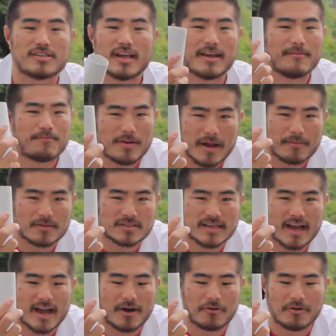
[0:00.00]
say, paper
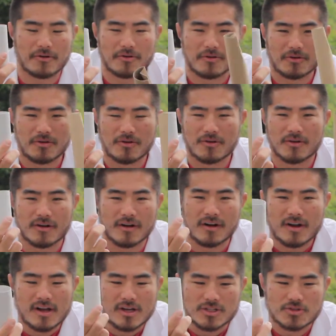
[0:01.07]
towel or
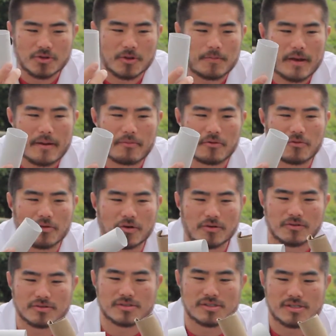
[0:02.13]
toilet paper
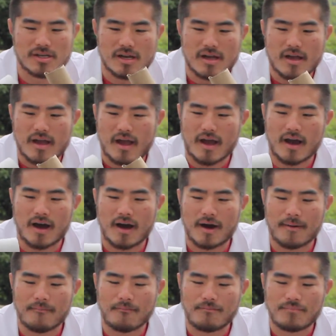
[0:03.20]
rolls.
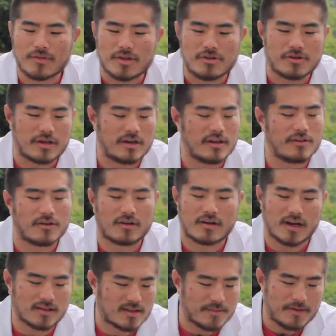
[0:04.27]
You can either
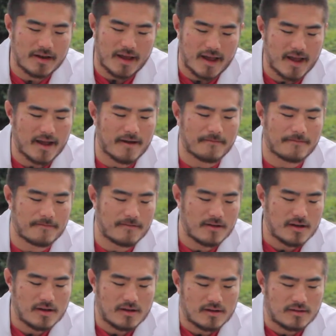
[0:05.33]
cut them in half
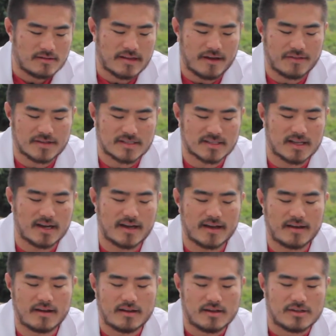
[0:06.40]
down the
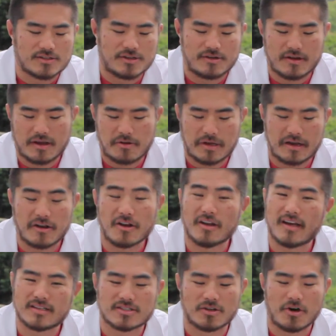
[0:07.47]
slide, so you get a
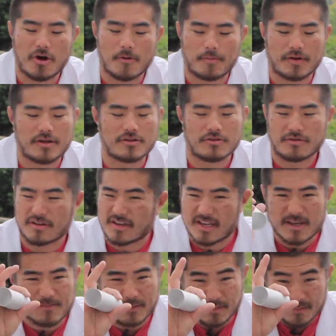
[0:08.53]
nice little opening. You can
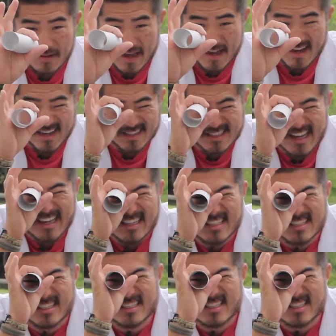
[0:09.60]
keep them as a